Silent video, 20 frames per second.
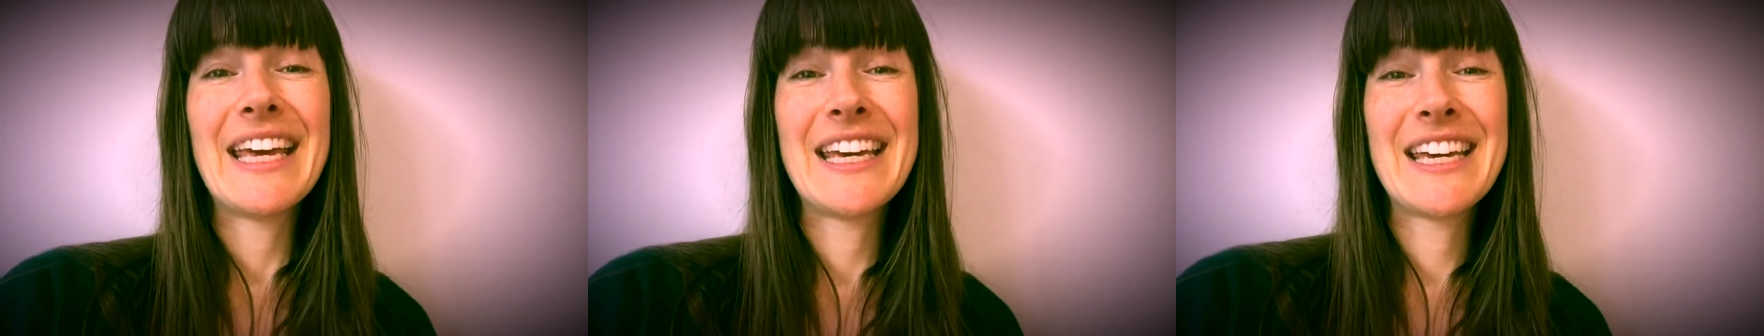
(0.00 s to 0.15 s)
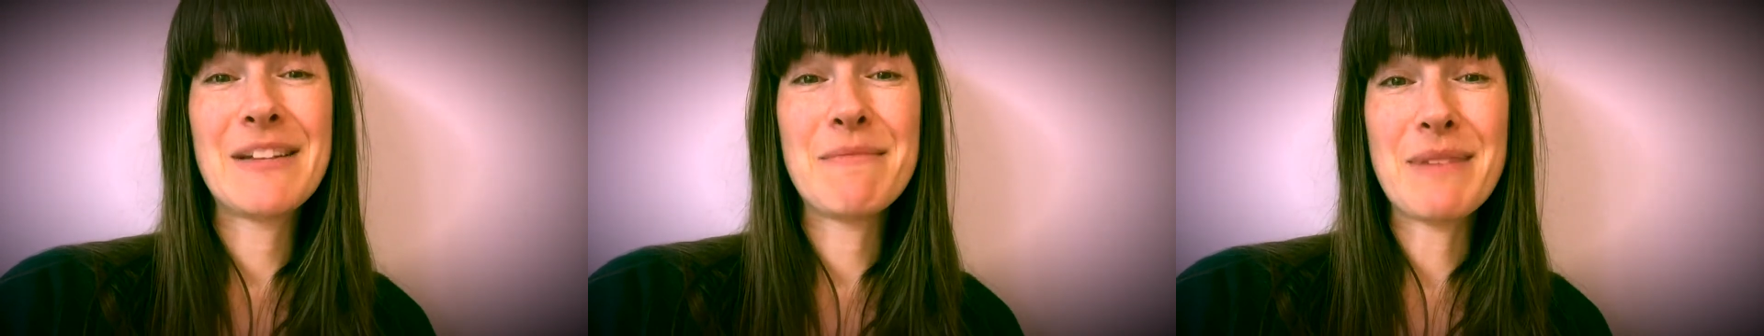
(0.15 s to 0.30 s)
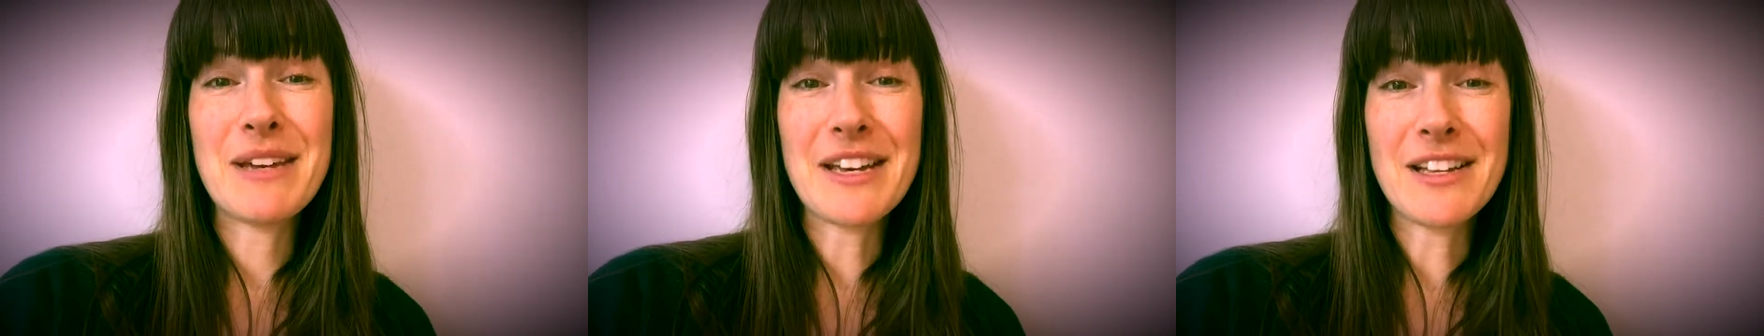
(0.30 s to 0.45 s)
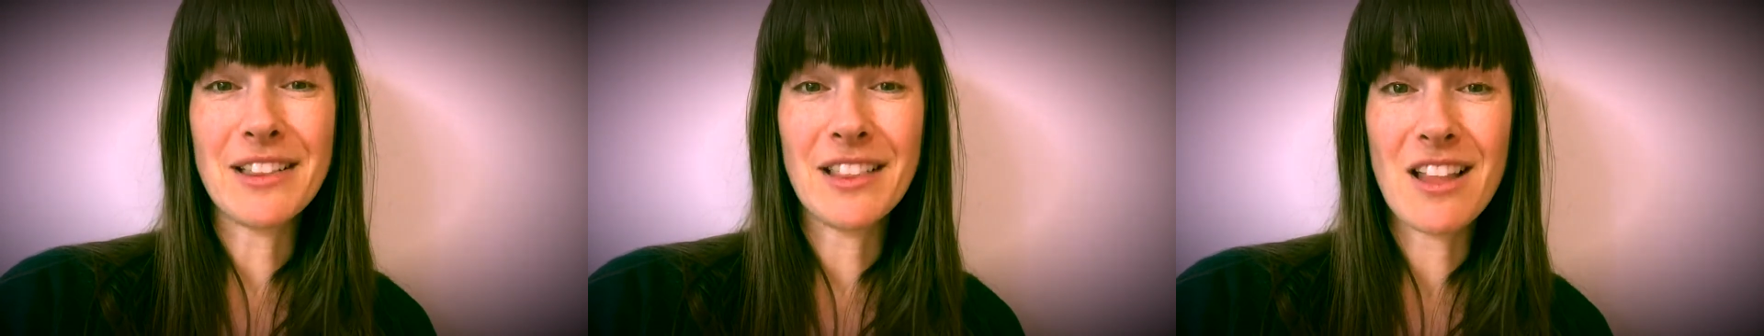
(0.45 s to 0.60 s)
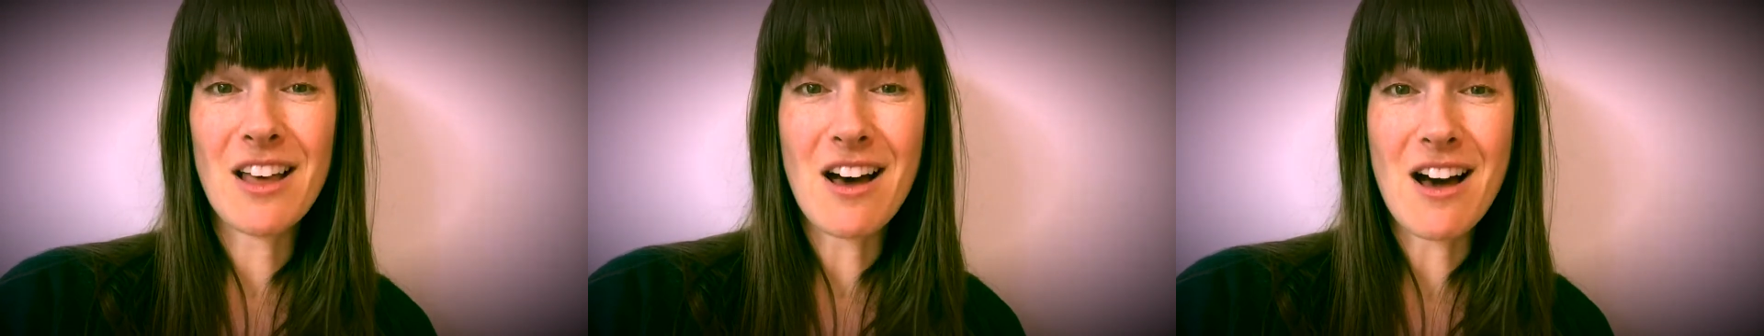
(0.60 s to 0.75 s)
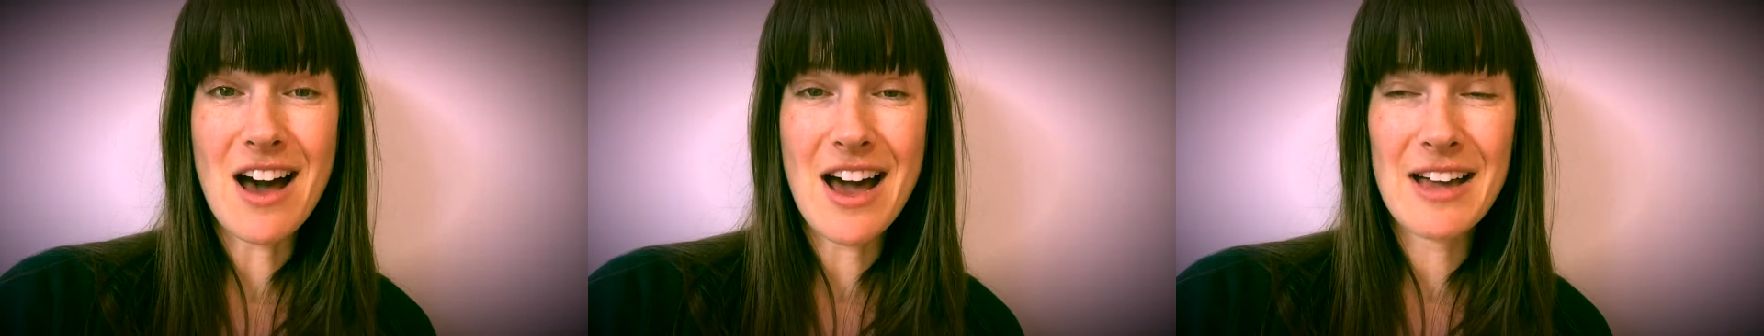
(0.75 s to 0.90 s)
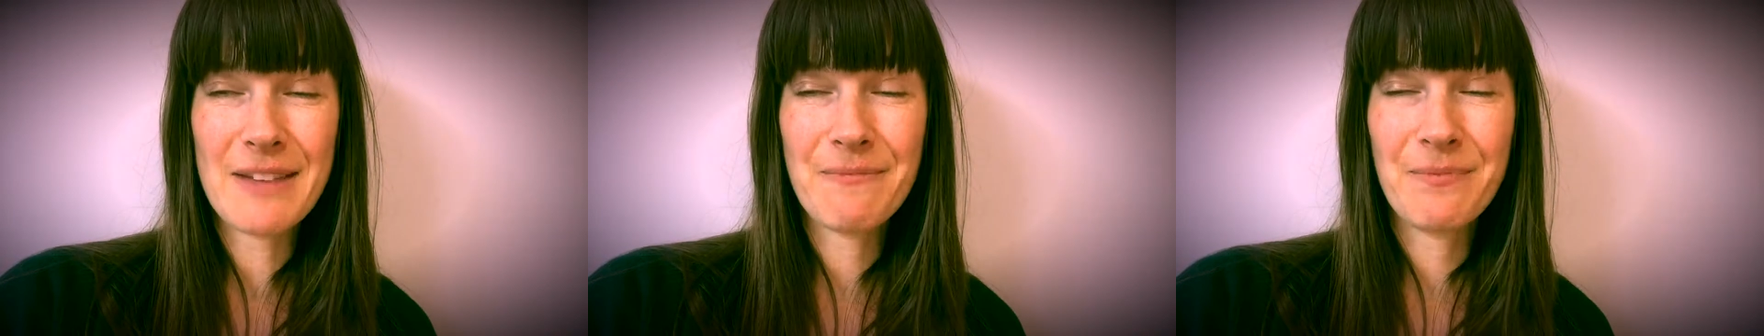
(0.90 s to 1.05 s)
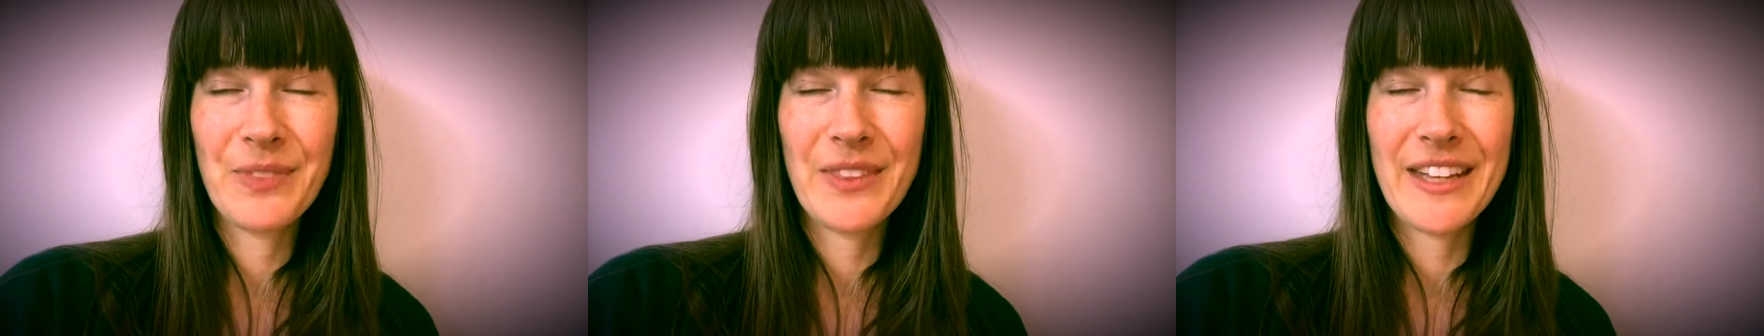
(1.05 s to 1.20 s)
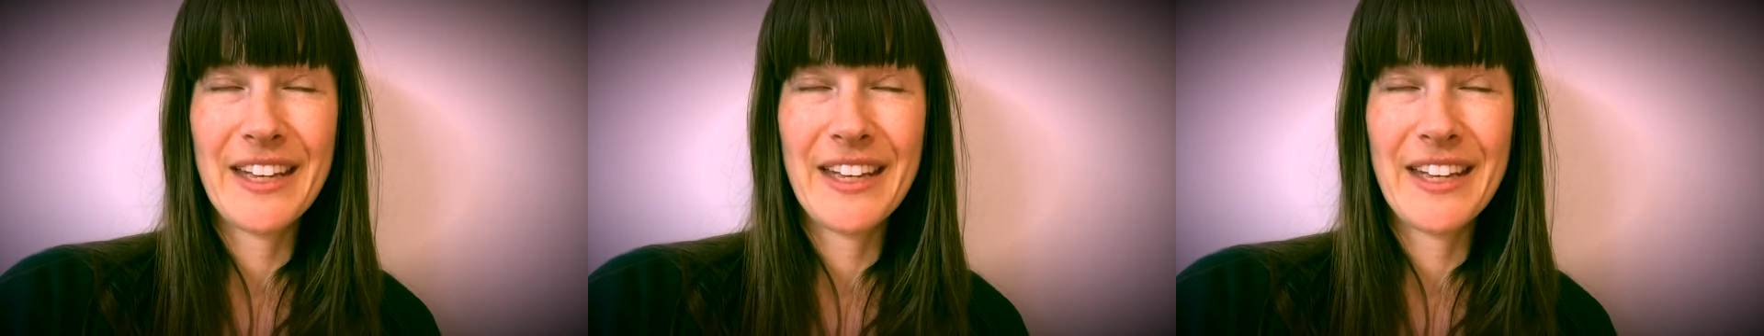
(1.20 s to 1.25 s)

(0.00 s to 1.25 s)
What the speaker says: can be a lie.